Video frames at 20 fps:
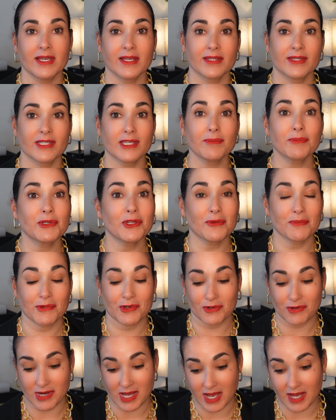Tip
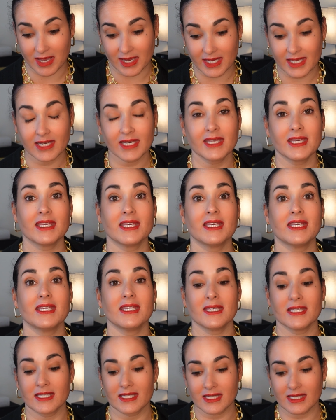number 9
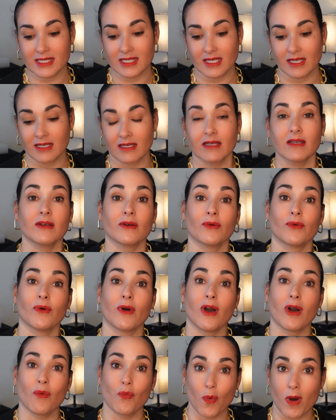is
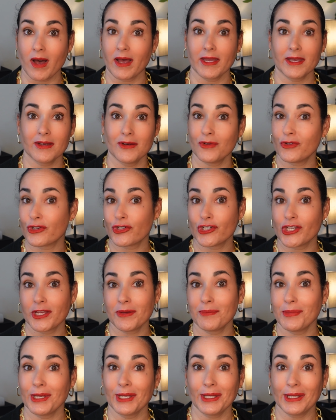wine or
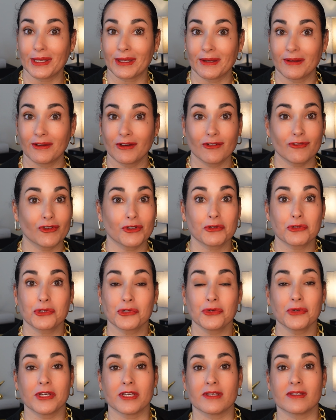champagne of your
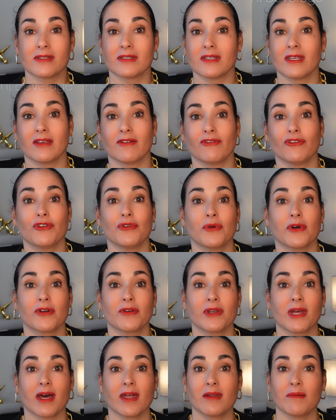choice. If you
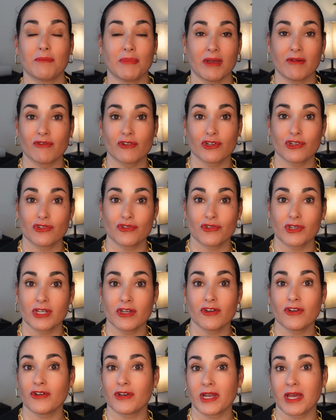are not a beverage
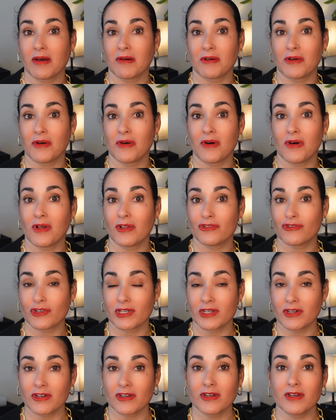drinker, an alcohol
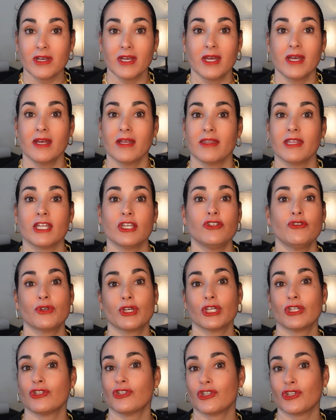drinker, then you
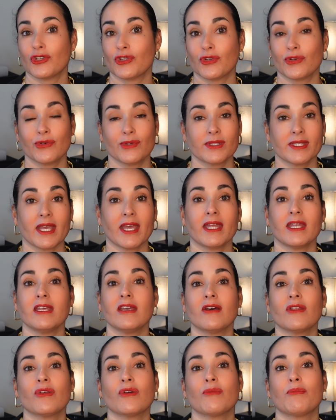can choose
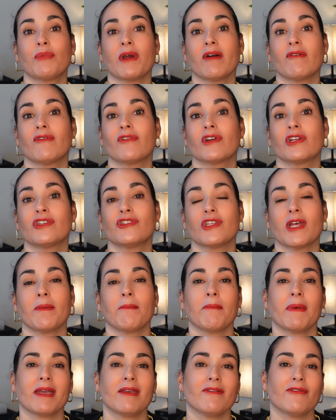any other beverage
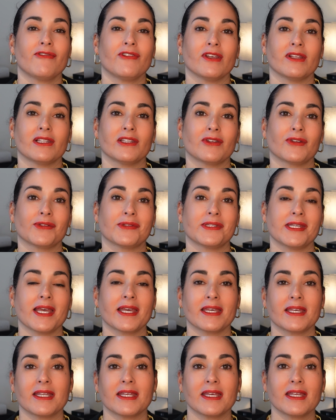that might feel a little
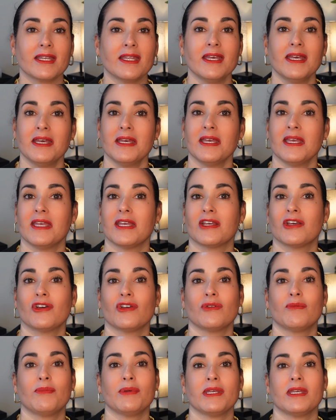decadent. It
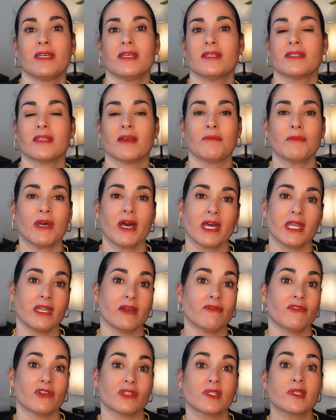could be some kind
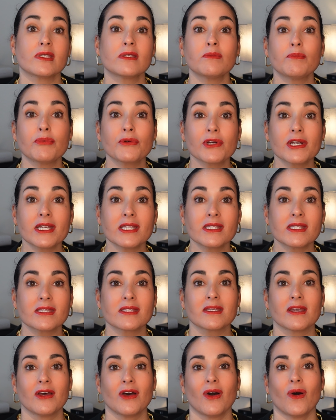of a
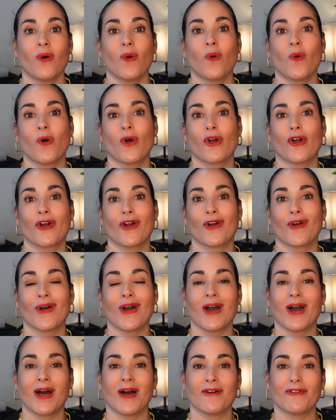spritz or
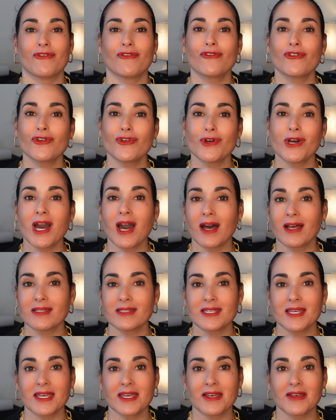a fruit
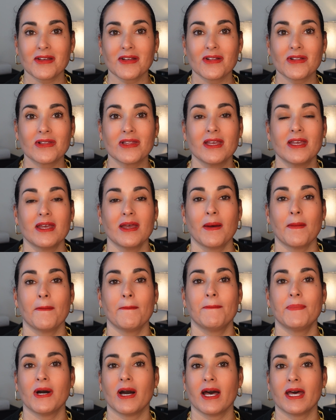cocktail,
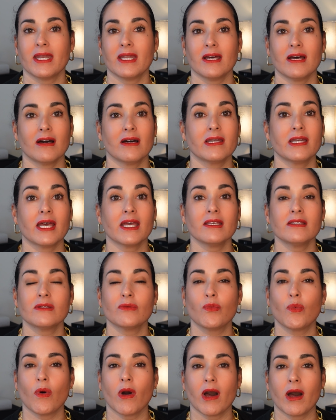but a nice
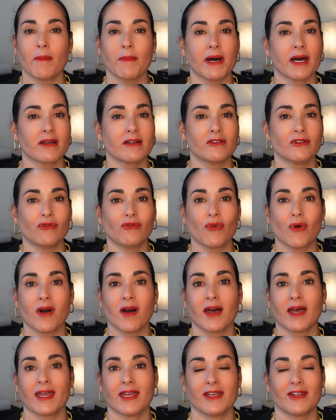bottle of
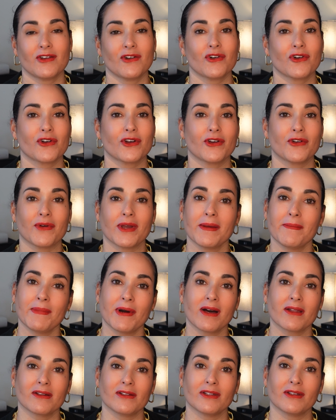wine or a great
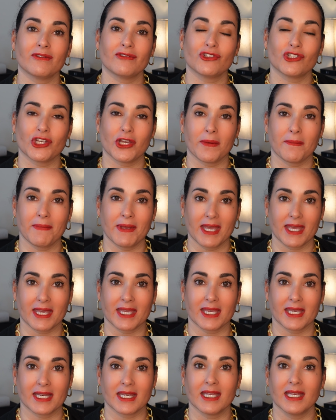bottle of
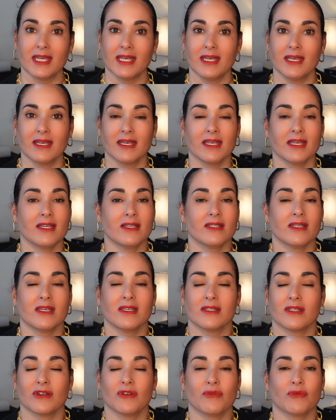champagne, it
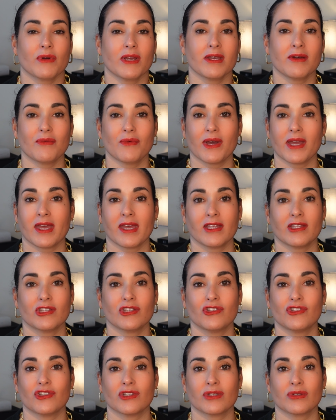is a great way
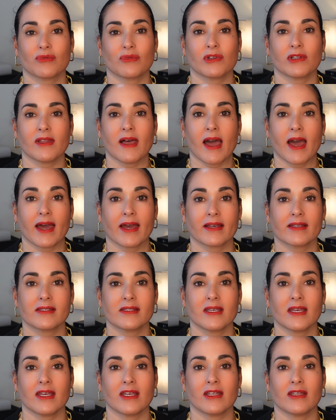to just
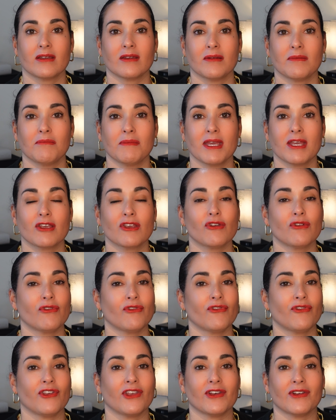relax and make you
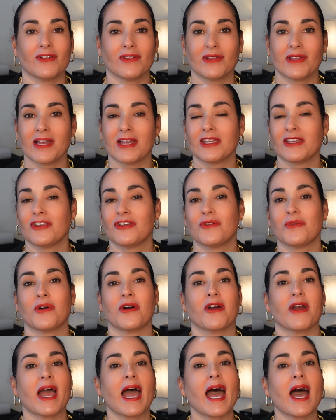feel like you
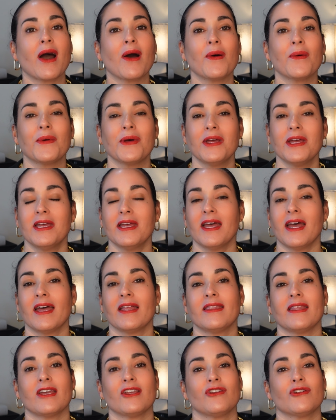are out
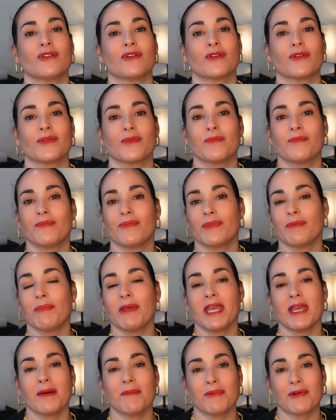and that you're
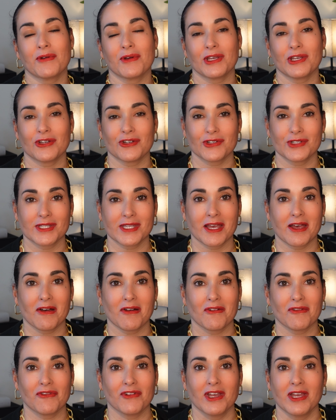pampering
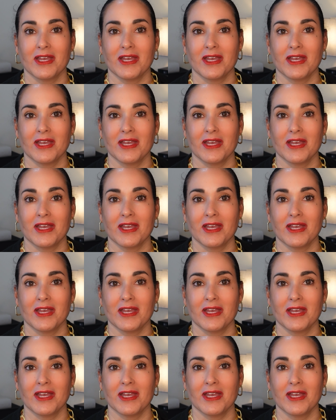yourself.